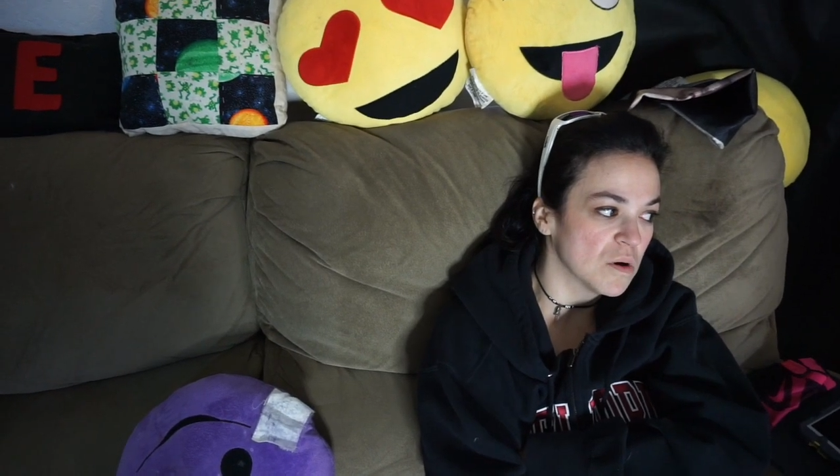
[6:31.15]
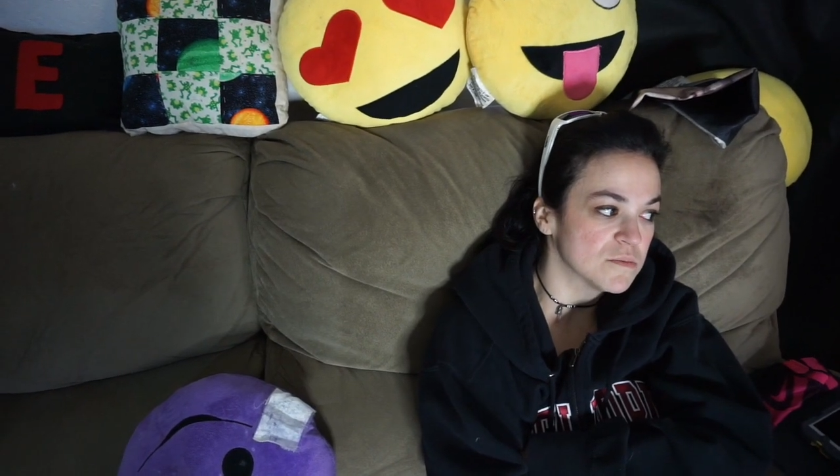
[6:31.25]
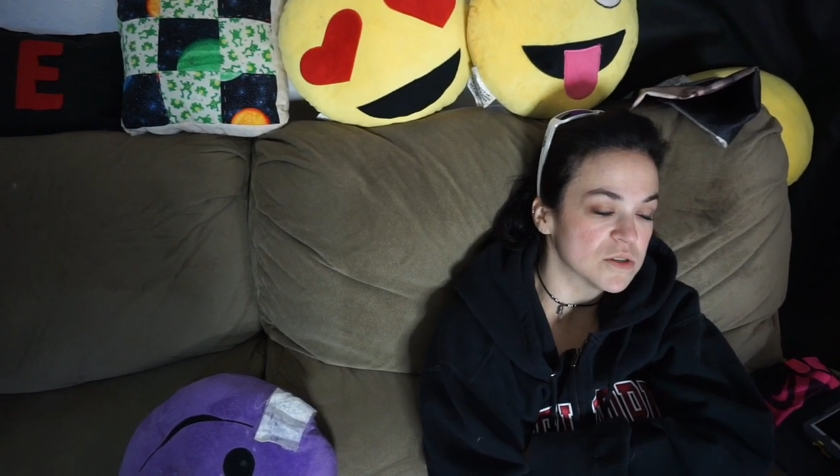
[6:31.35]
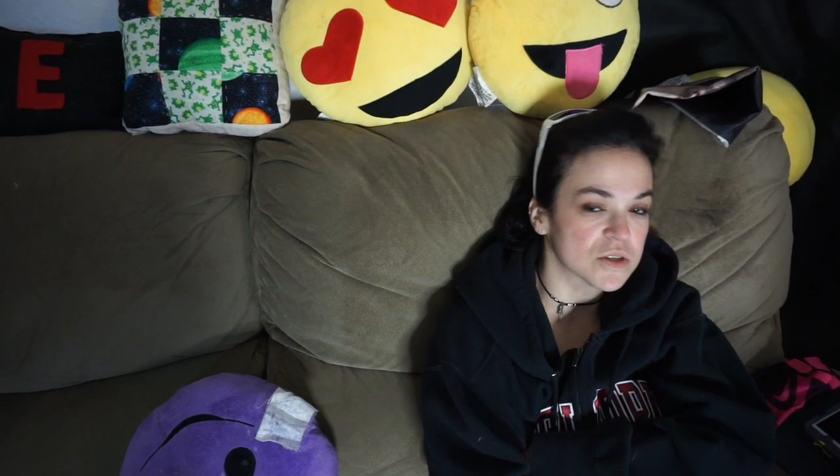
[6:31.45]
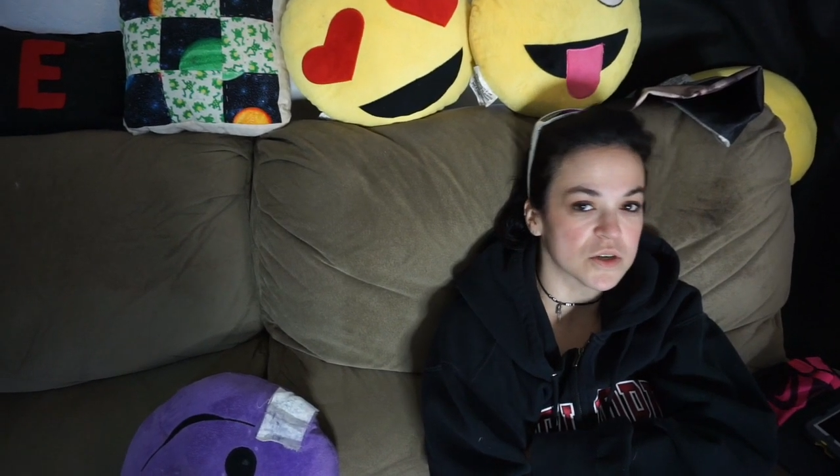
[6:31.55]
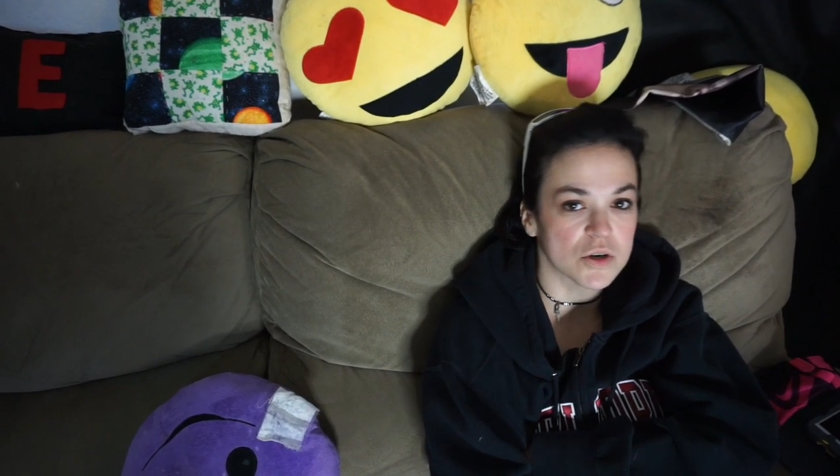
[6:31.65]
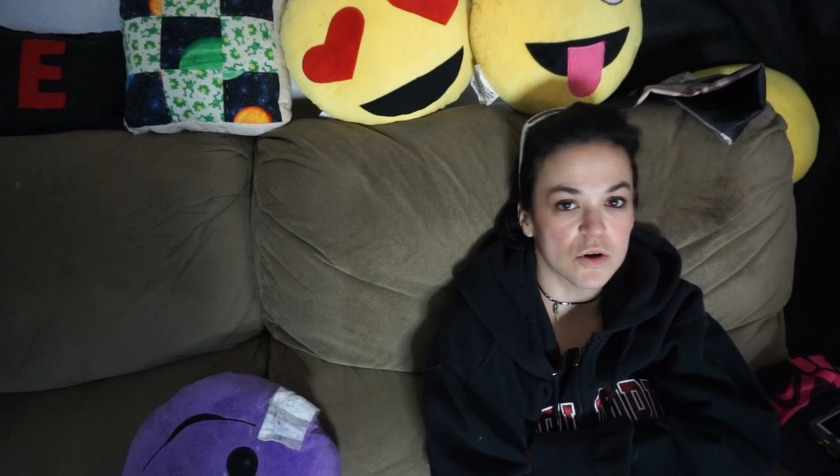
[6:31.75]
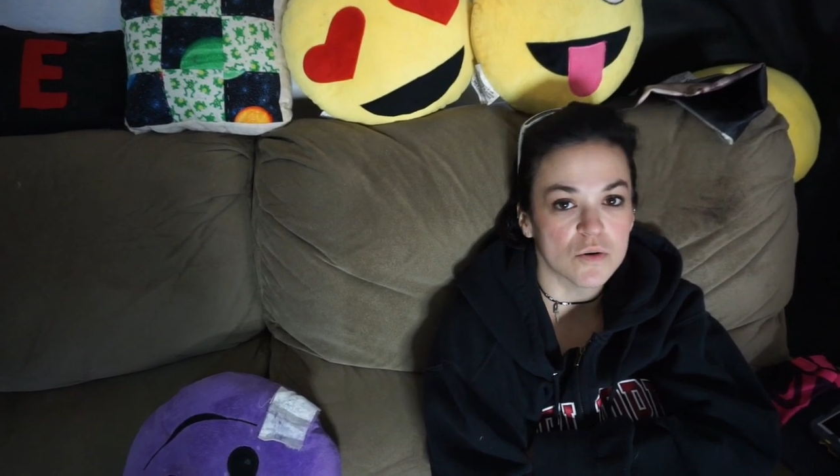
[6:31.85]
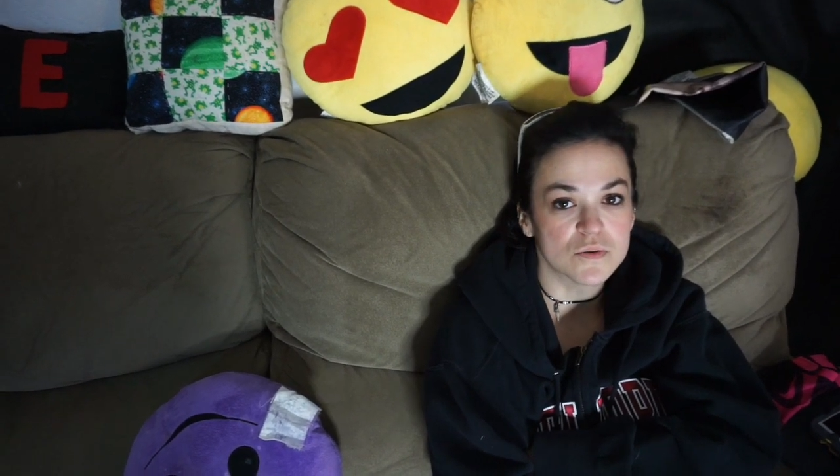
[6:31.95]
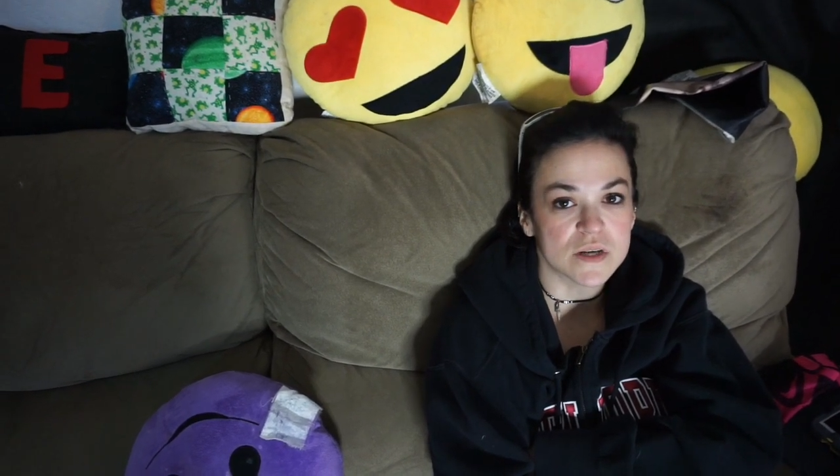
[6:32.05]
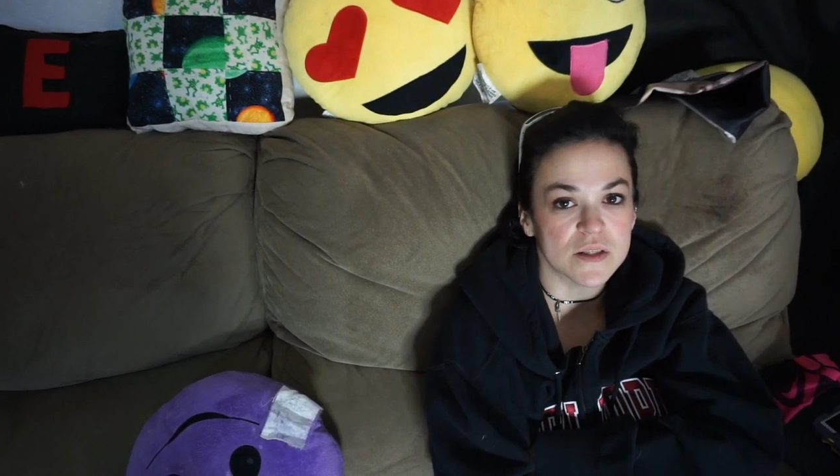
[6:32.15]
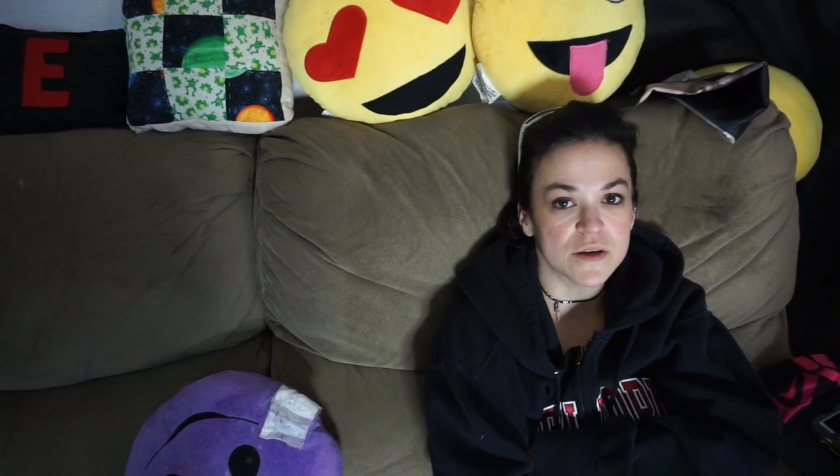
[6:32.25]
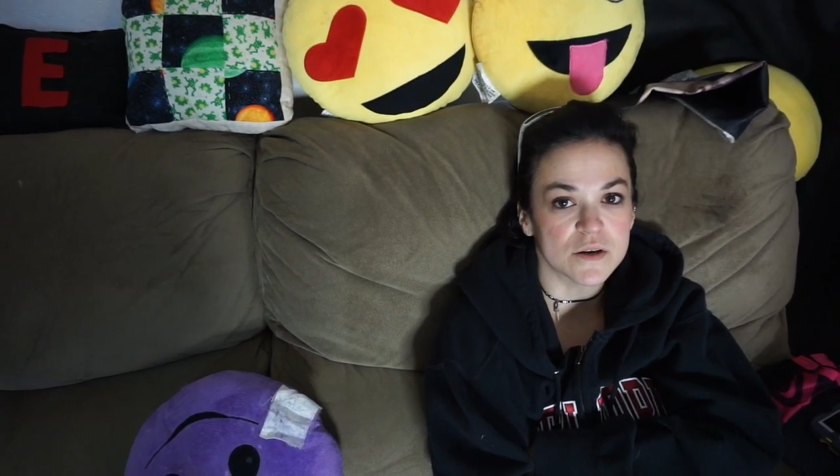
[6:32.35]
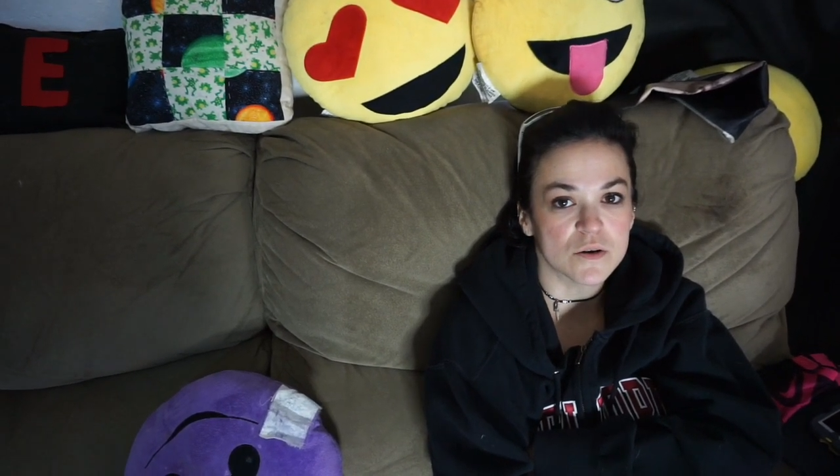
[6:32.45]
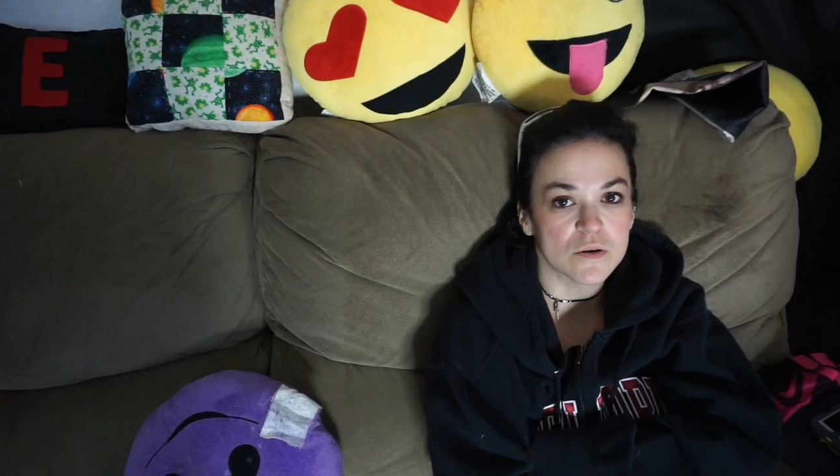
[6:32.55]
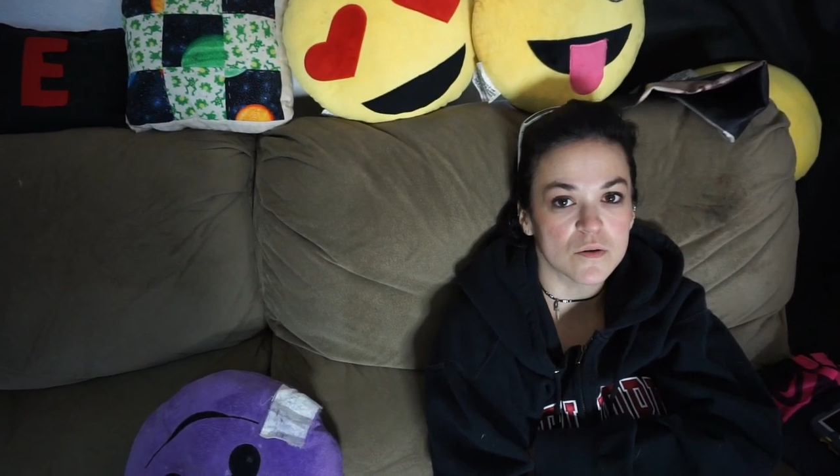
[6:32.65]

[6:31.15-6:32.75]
I'm just going to go down there